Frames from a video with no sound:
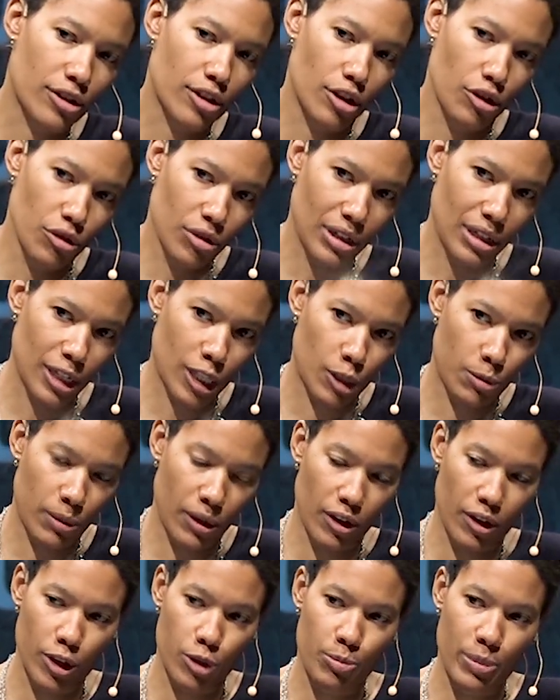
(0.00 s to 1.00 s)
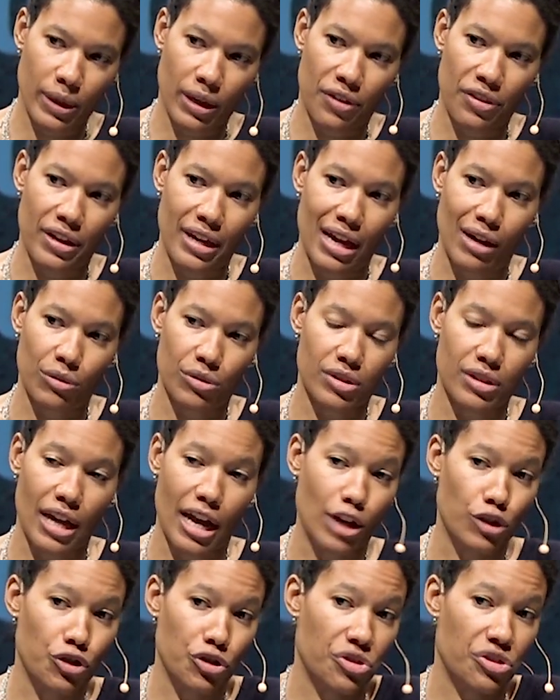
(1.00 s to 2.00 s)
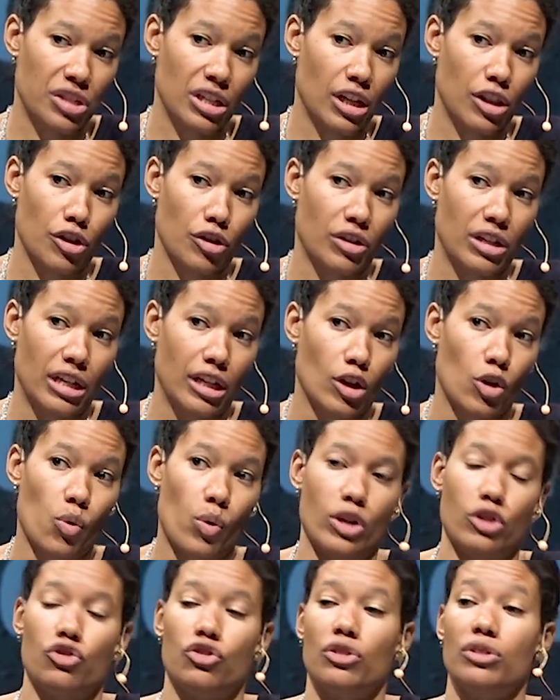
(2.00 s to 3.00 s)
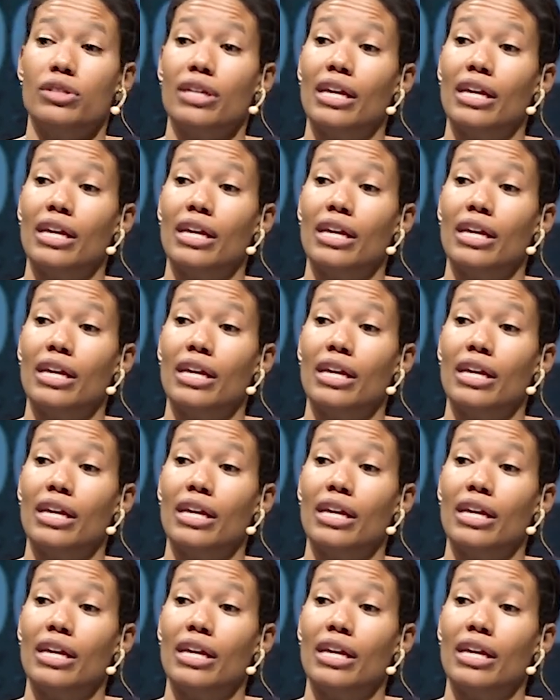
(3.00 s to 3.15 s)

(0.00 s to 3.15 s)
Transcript: that you can experience being on the outside, just sitting there getting questions